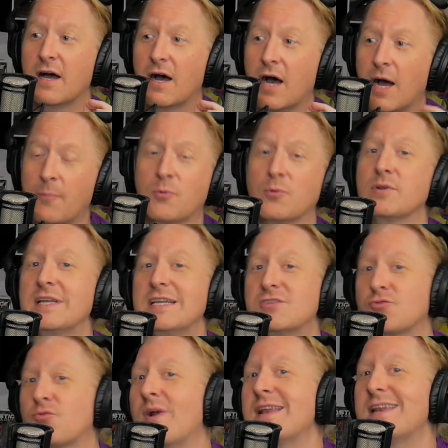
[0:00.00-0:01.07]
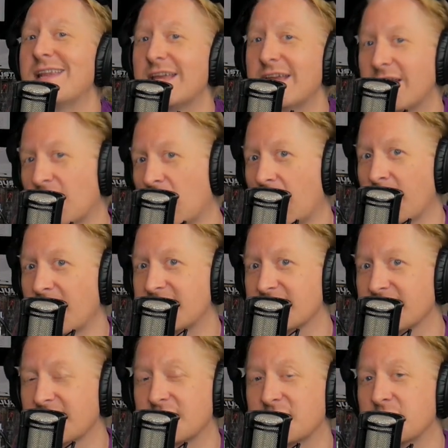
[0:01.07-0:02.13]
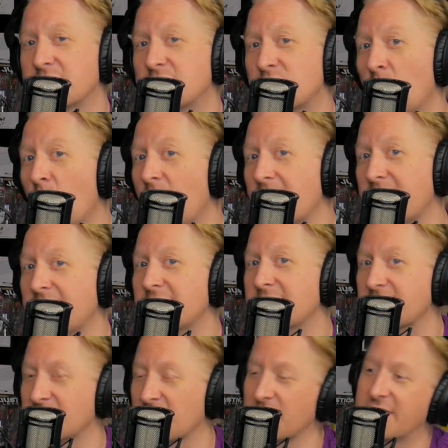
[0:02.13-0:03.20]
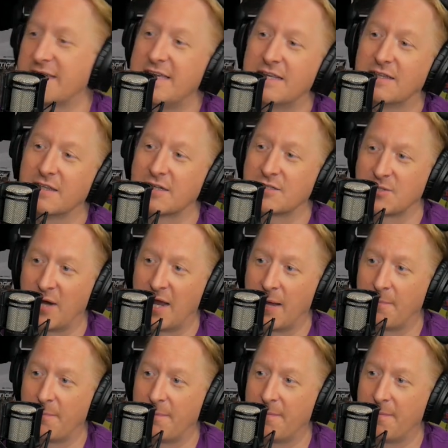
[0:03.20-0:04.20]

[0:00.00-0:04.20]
upwardly trending comics list of 20 that's on the Key Collector app.